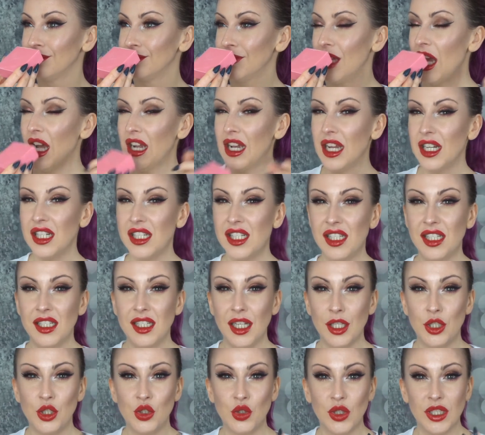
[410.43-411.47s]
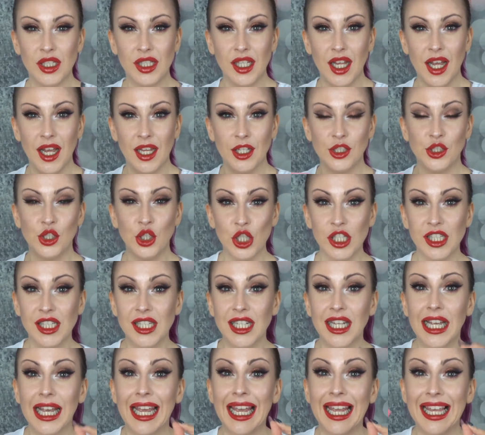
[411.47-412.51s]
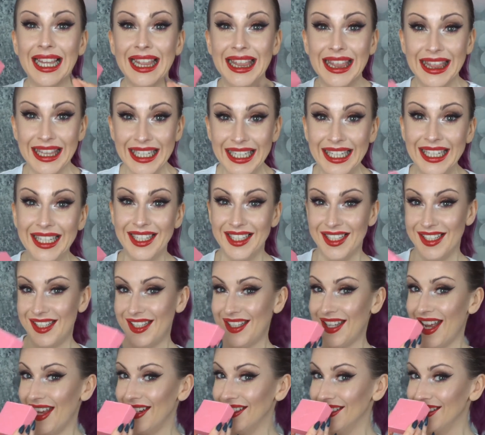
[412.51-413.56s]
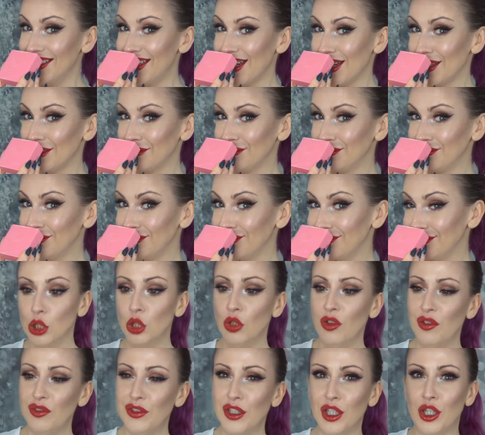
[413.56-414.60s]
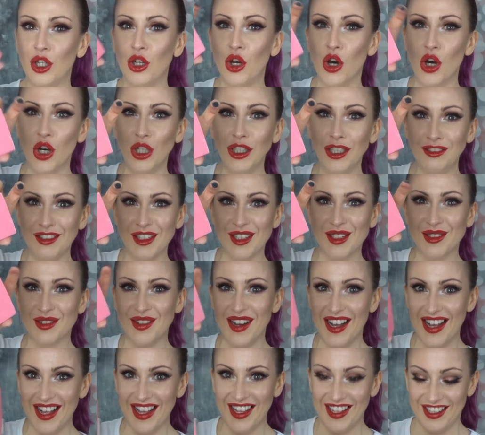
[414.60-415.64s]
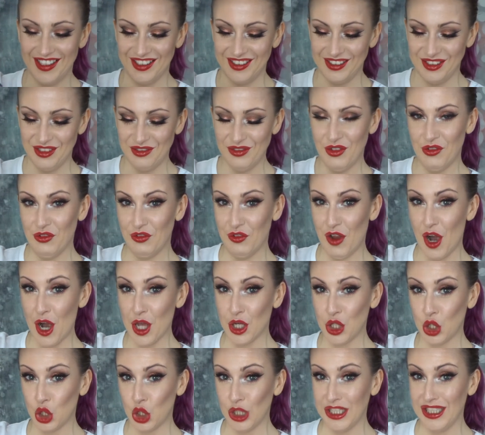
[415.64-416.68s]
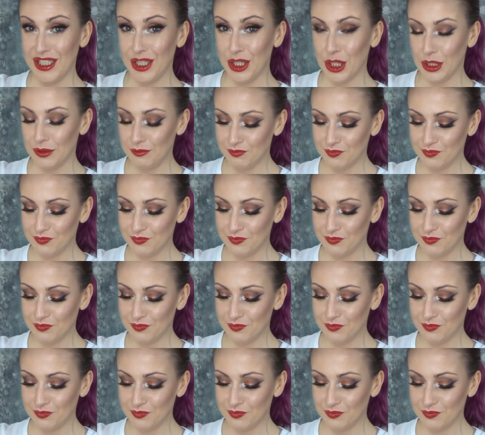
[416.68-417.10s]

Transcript: That kind of citrusy, just clean scent. Love the colour as well. Very chic.